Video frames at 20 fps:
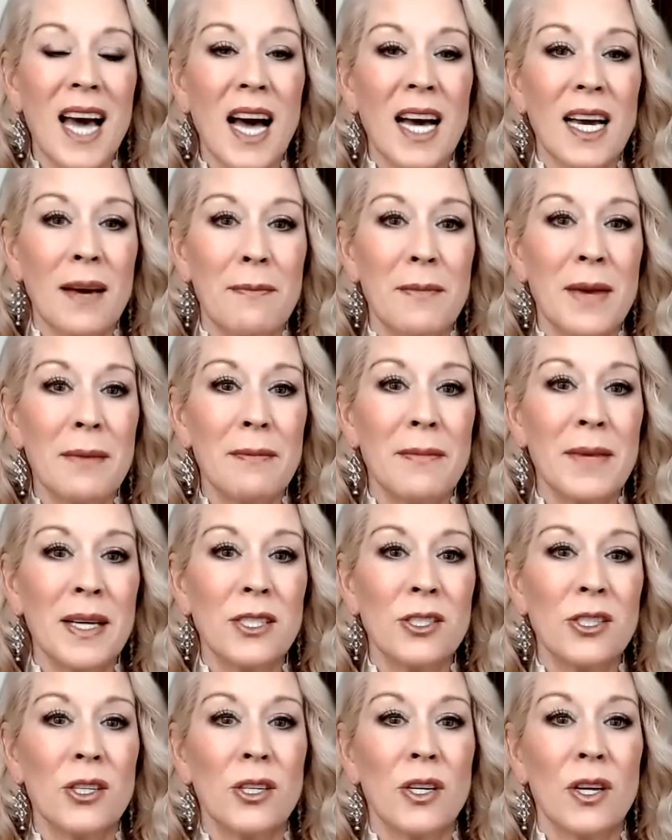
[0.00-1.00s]
a
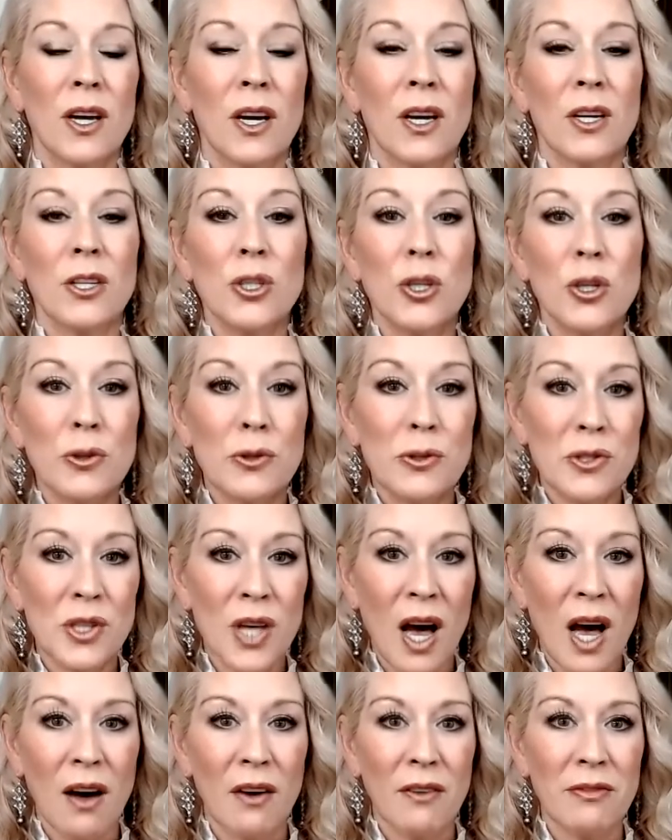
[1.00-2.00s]
commitment to
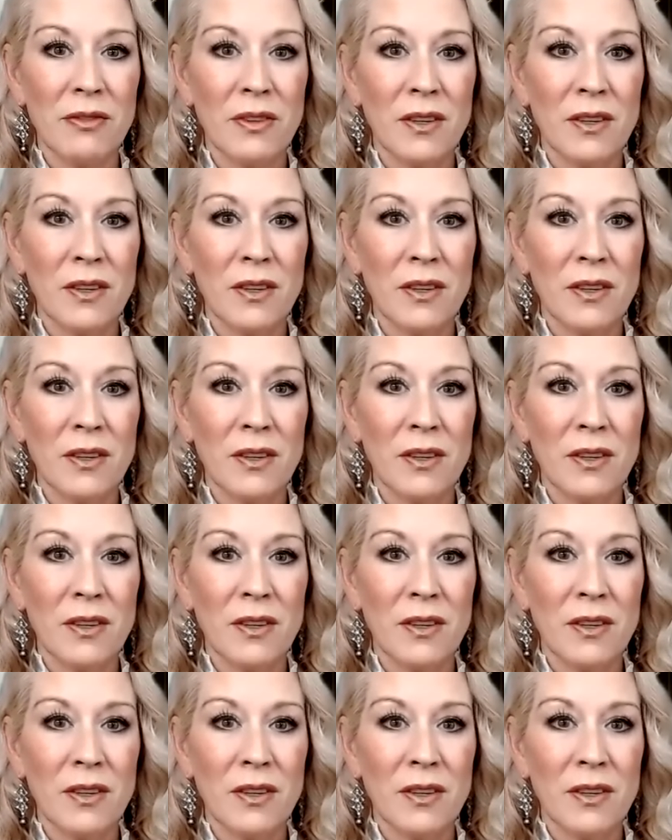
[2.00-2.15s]
yourself,